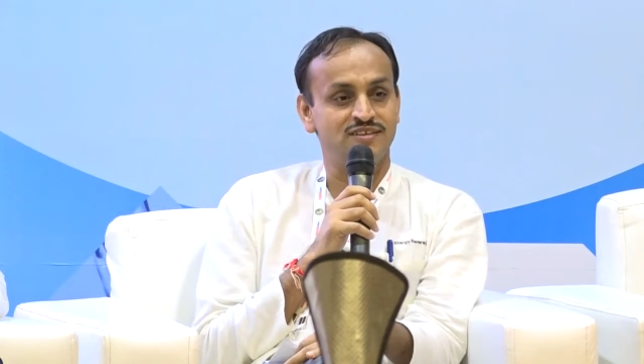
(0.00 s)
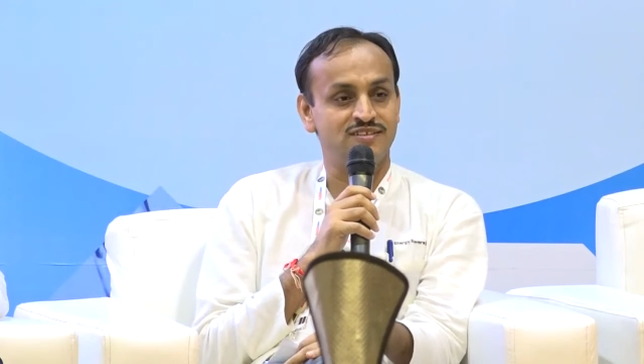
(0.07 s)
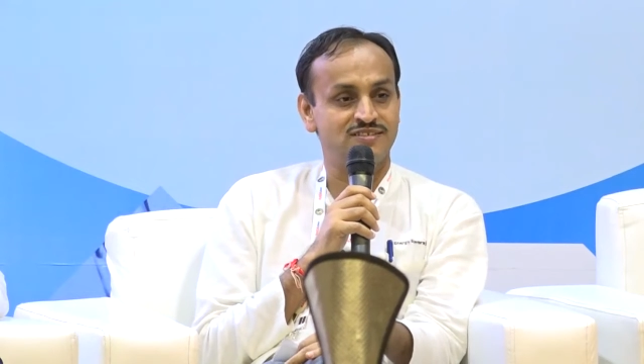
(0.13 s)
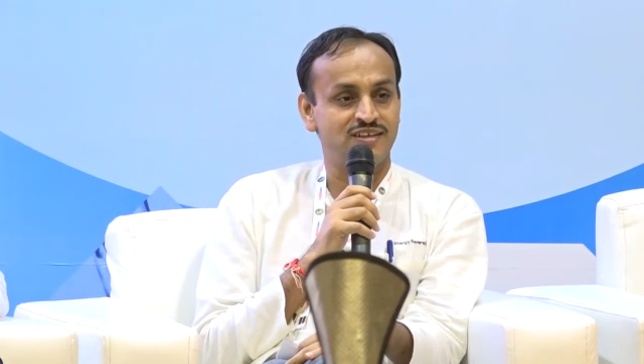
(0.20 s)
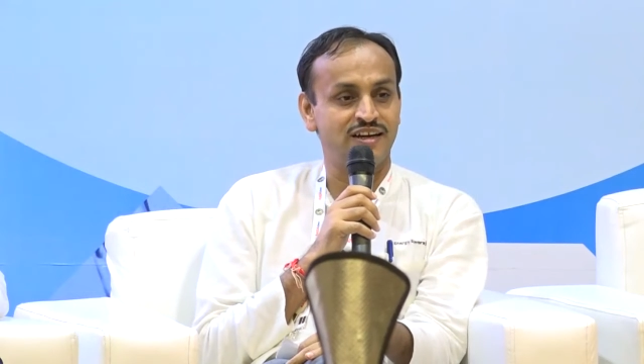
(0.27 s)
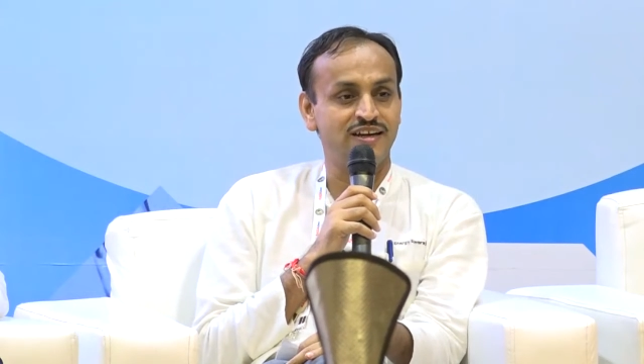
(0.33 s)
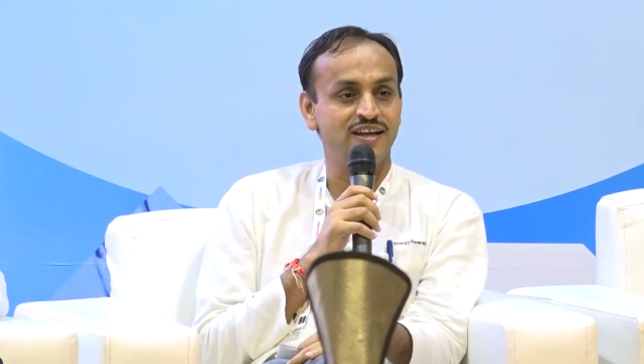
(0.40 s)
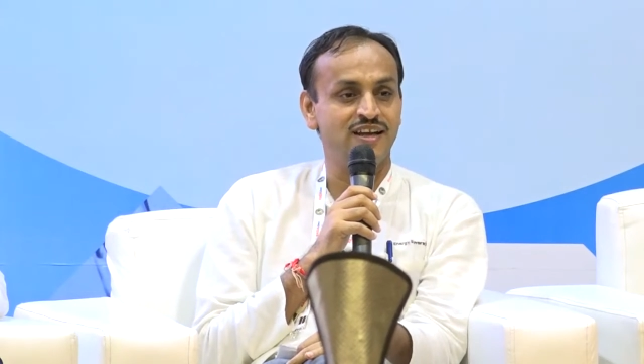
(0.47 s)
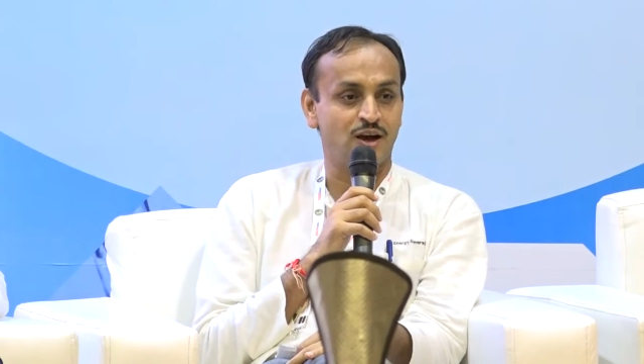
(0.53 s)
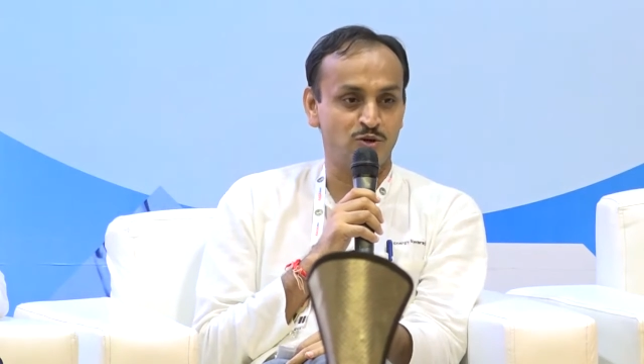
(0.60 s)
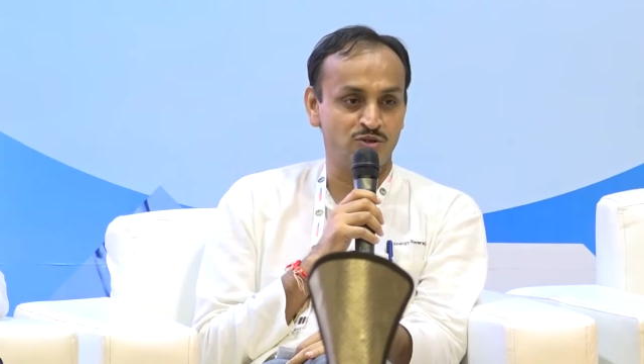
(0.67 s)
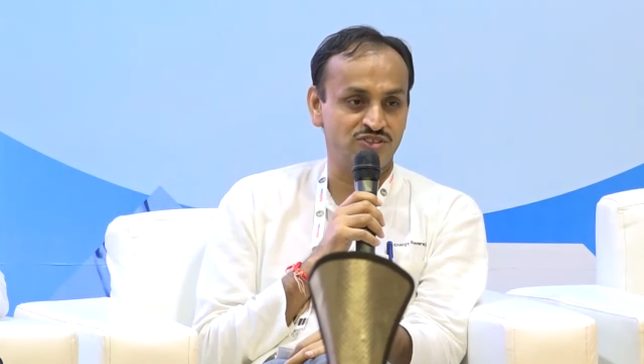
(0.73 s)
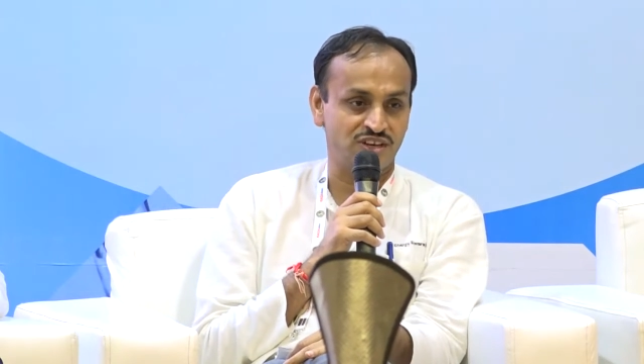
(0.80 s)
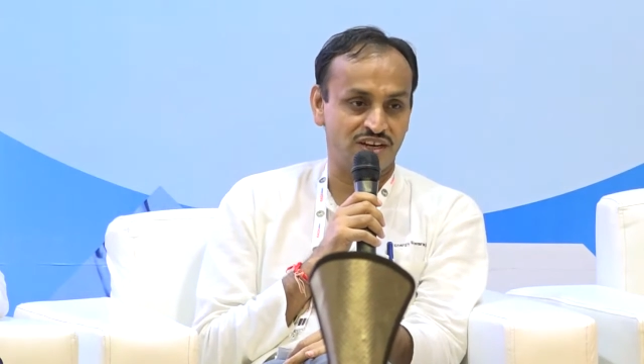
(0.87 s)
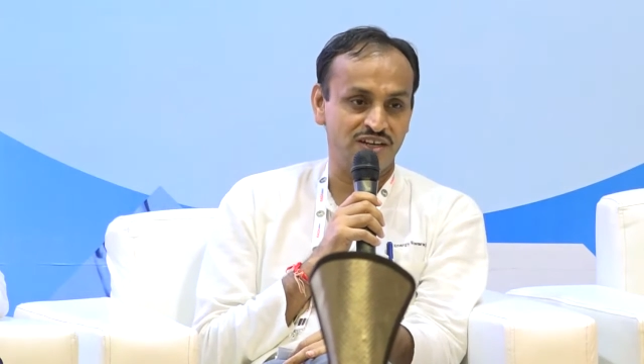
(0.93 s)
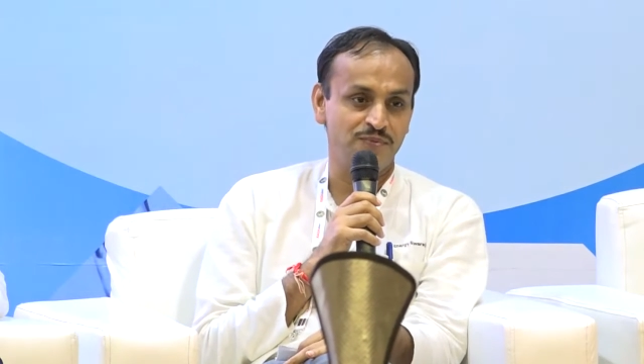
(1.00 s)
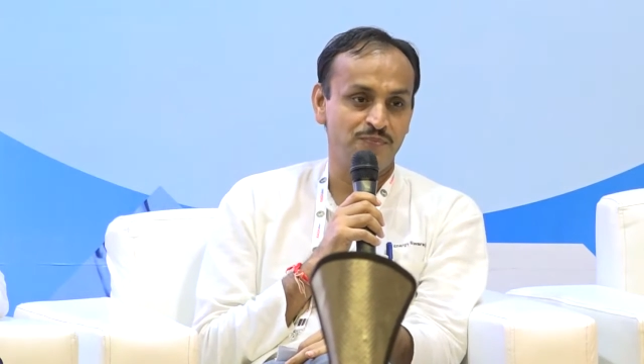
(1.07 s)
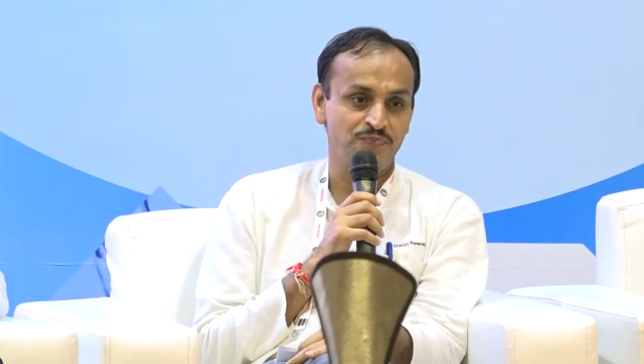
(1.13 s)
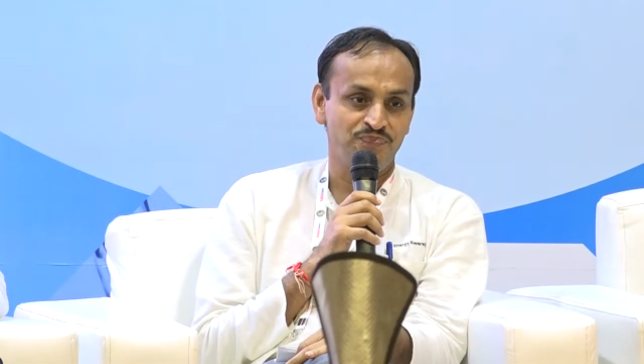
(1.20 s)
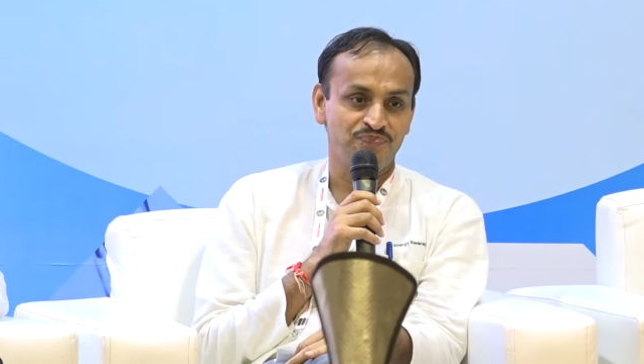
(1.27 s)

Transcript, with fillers: uh, standing outside.